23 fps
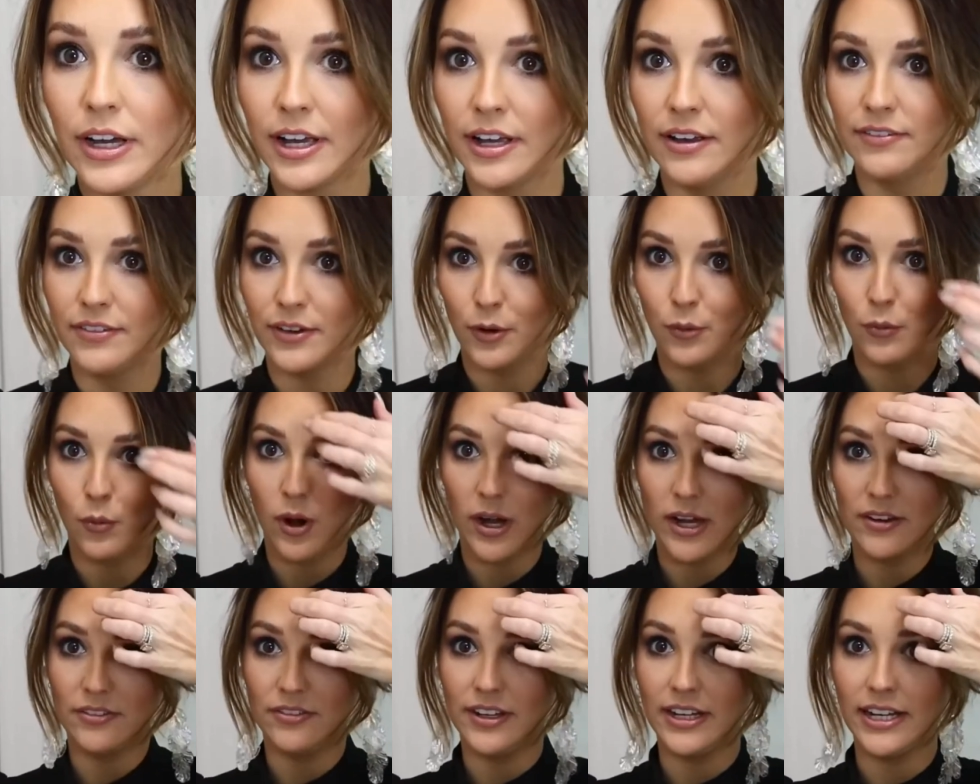if
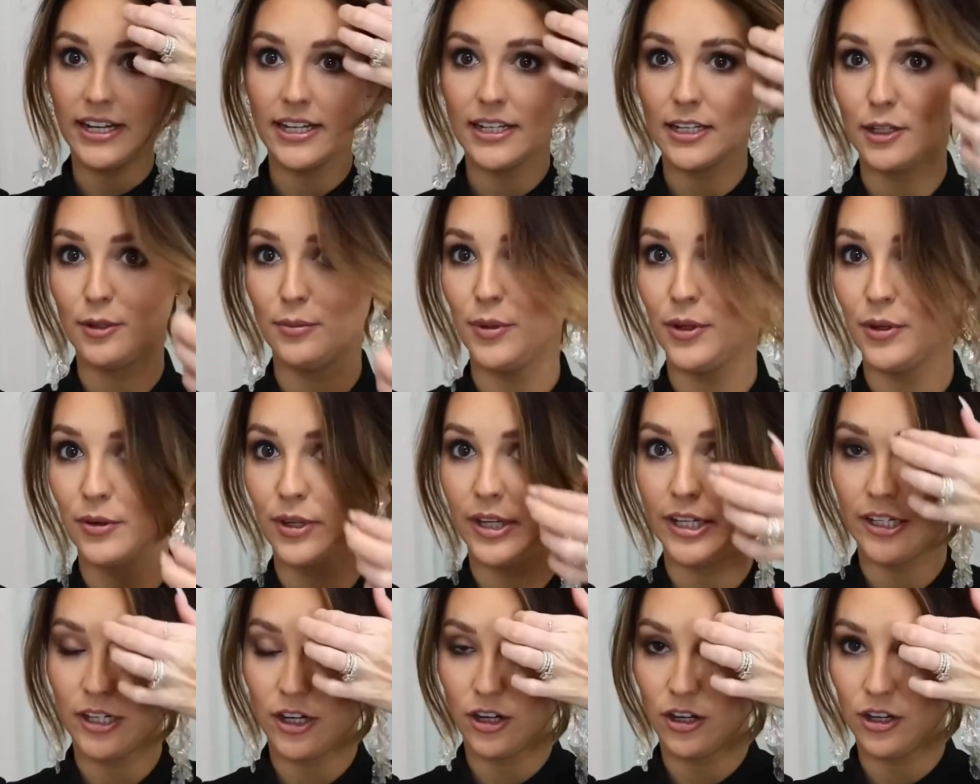it needed to be
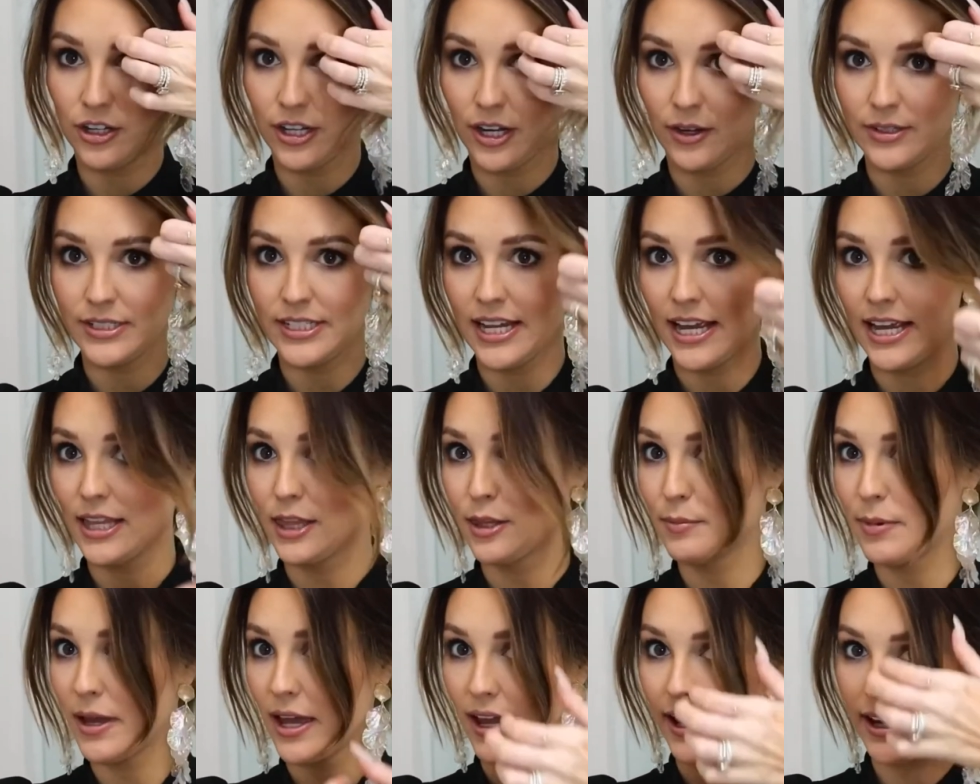re-curled, I would take the
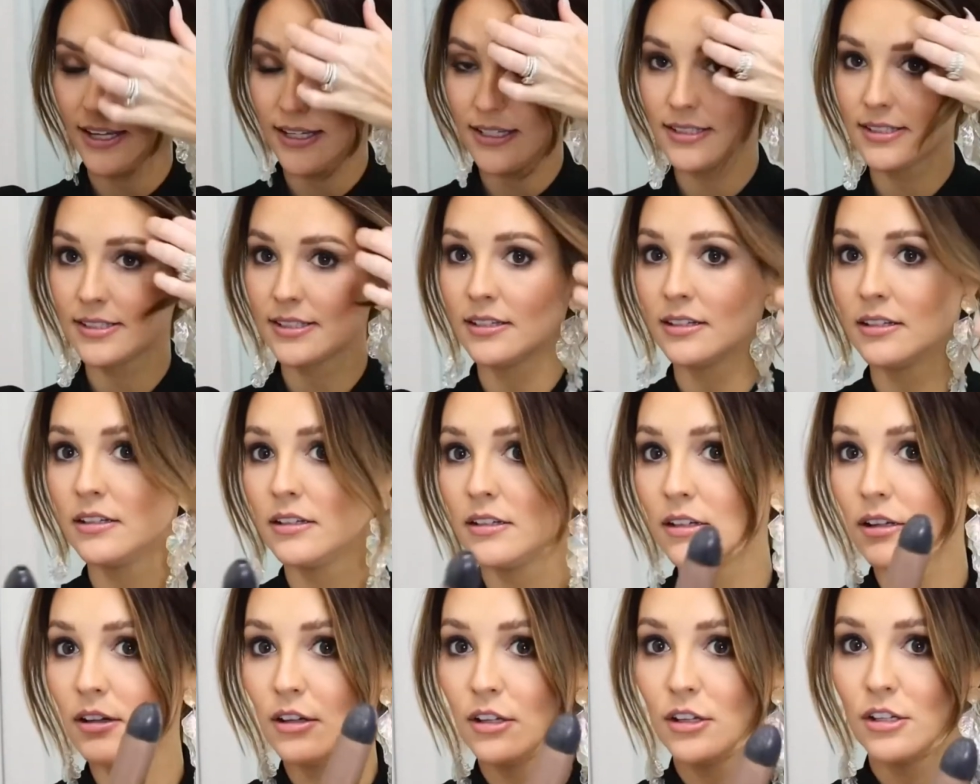bangs,
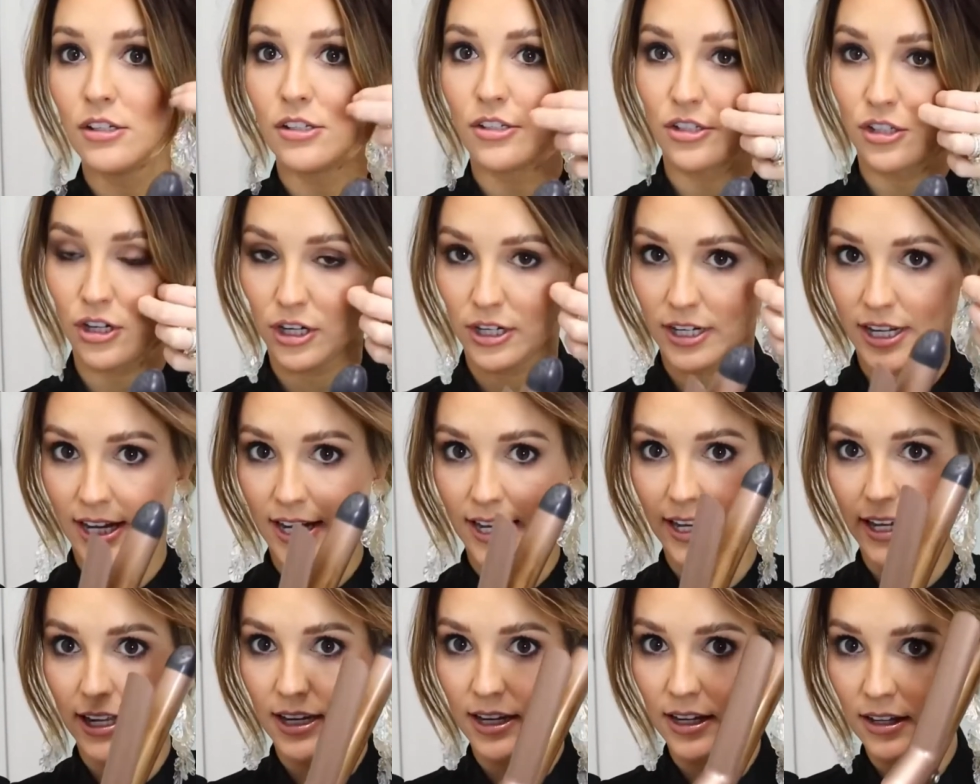start
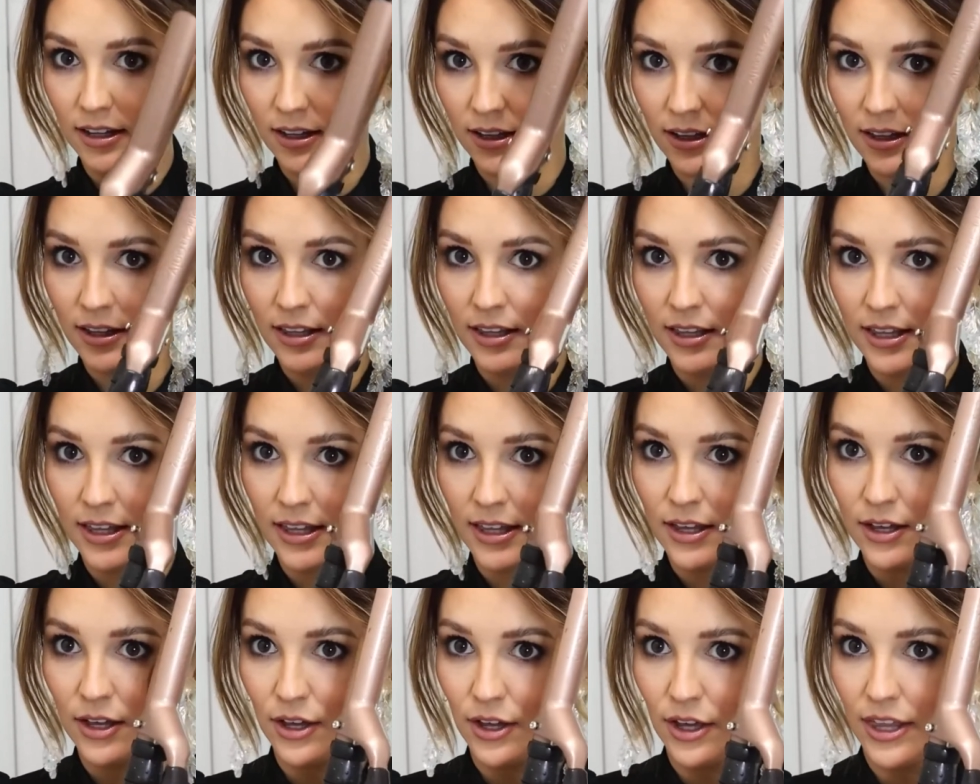at
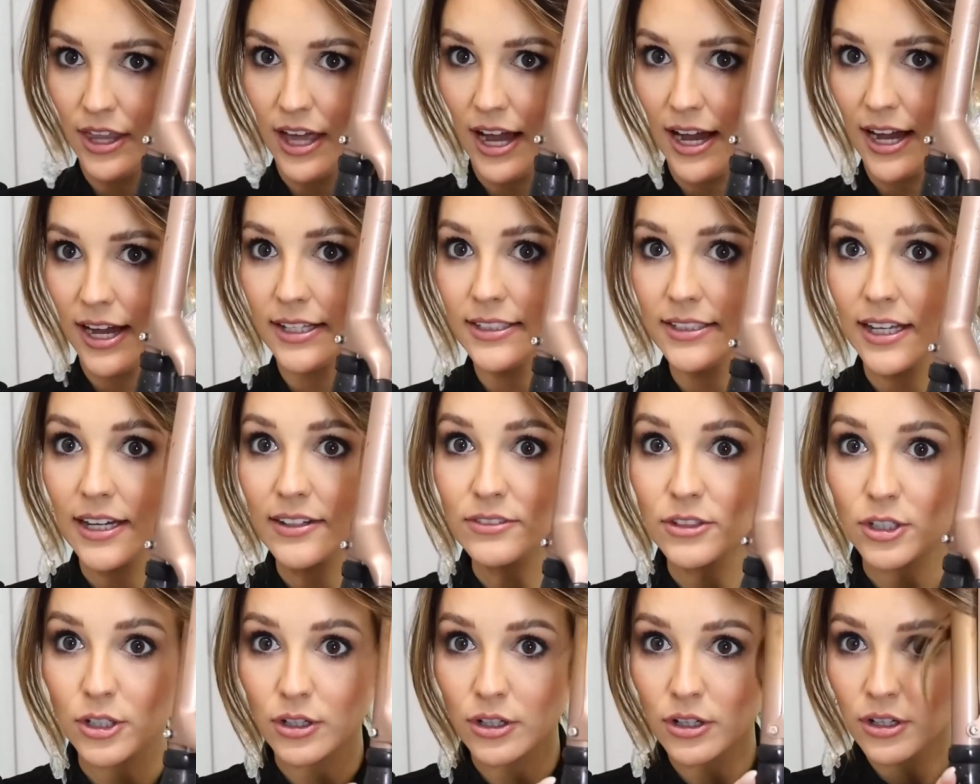eye
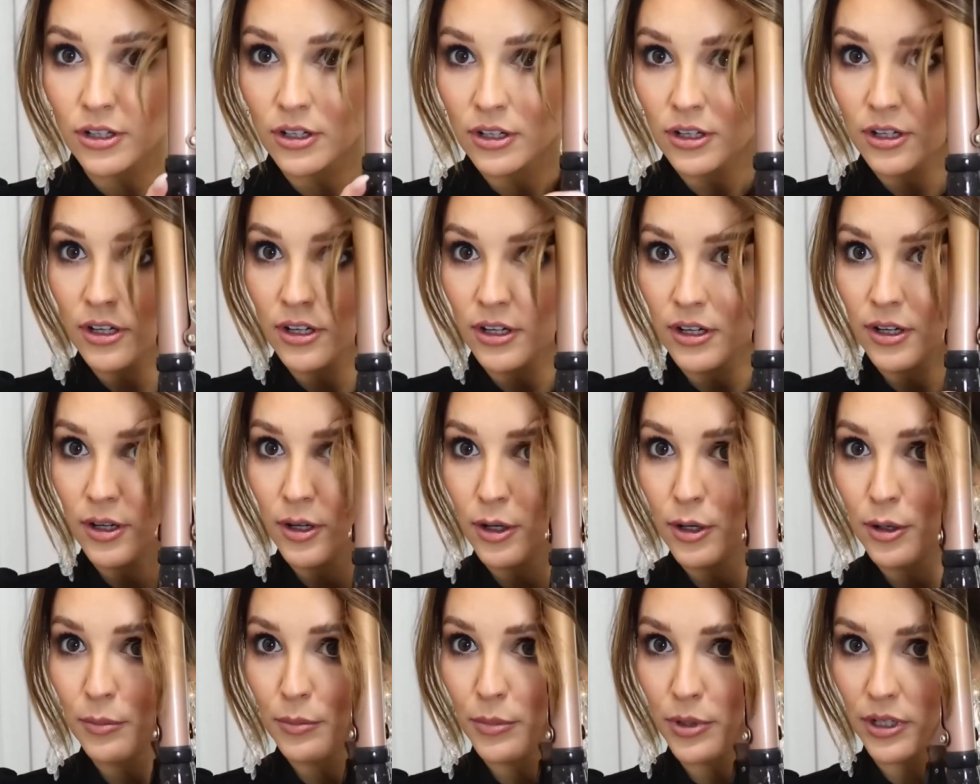level,
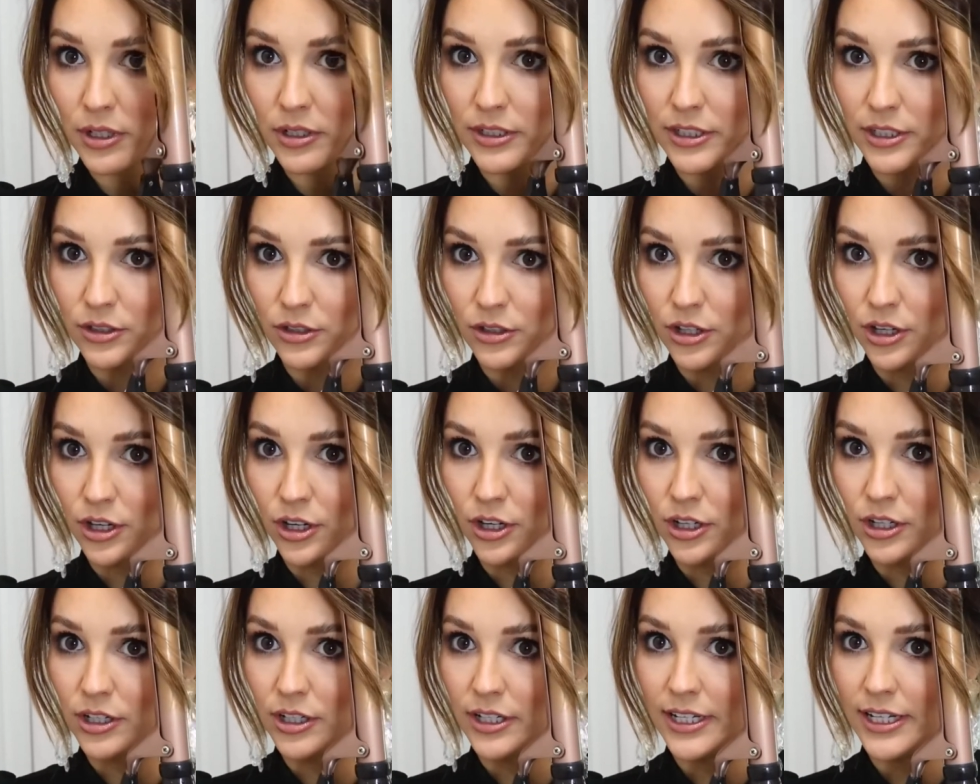put a little
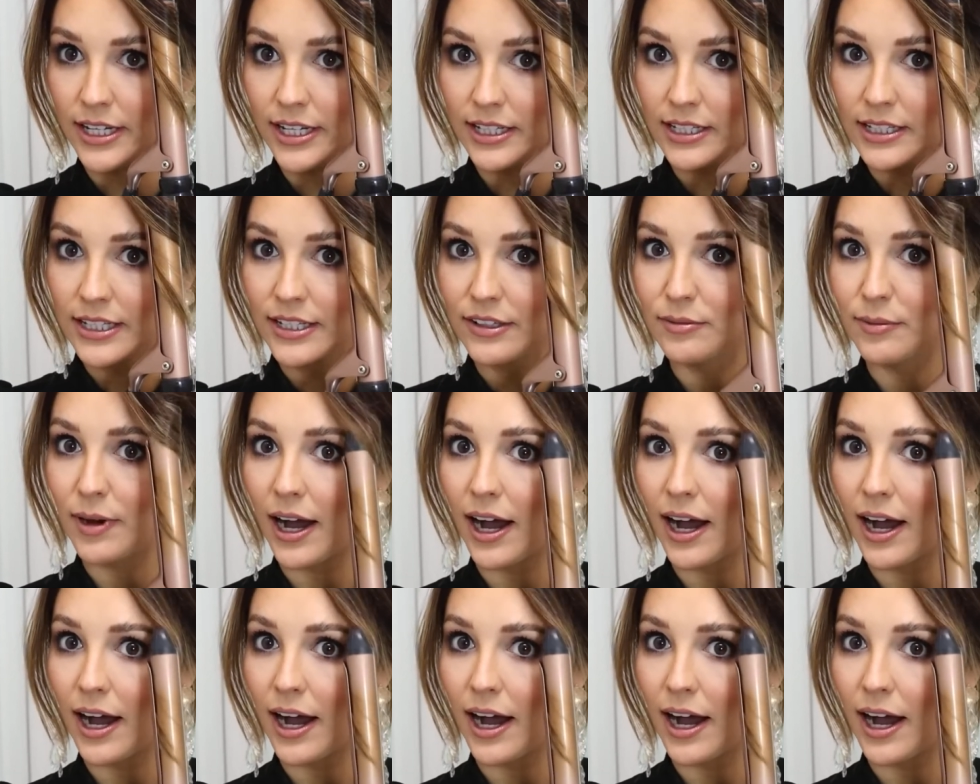curl in it, leave